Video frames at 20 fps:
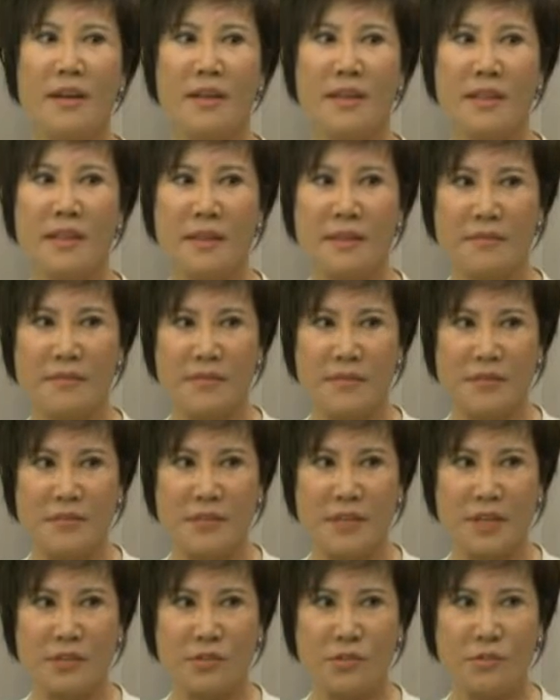And if you
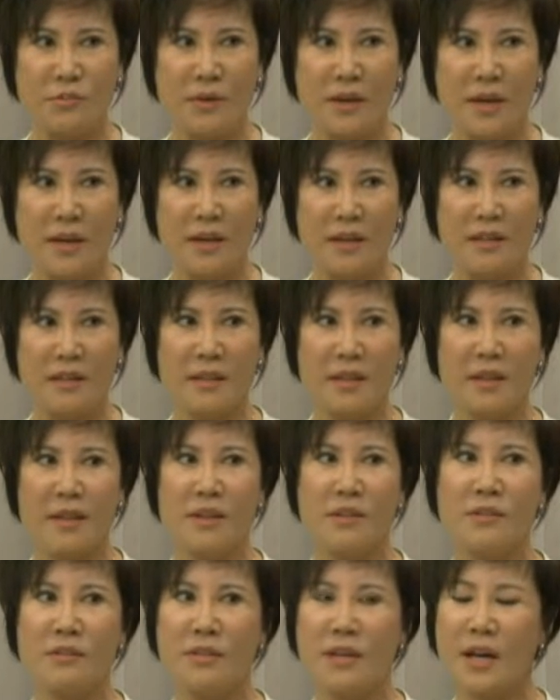set your mind,
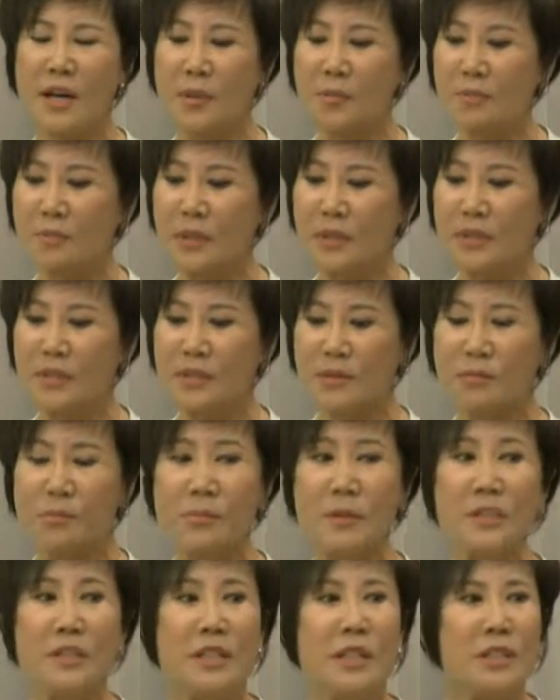you got to put the
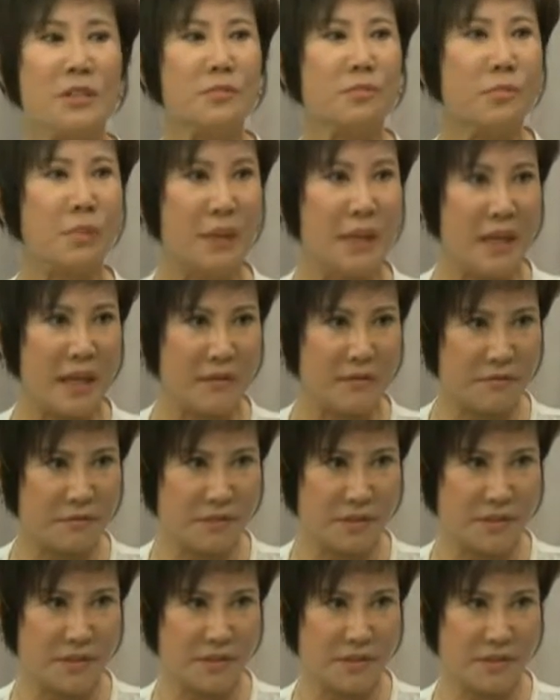business plan
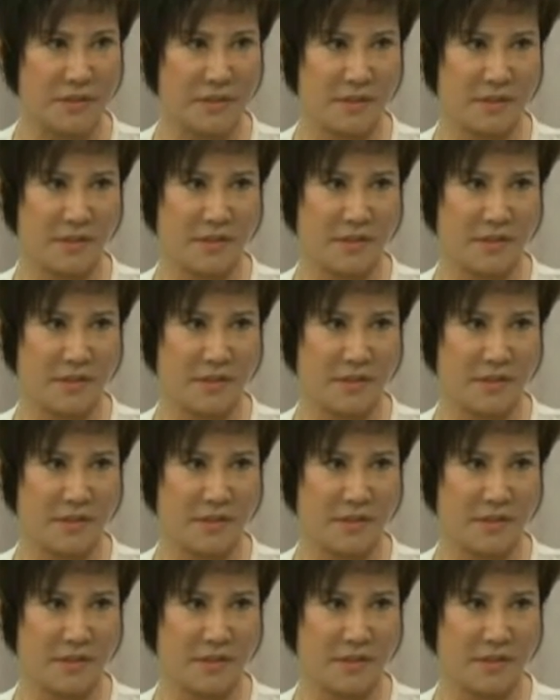first.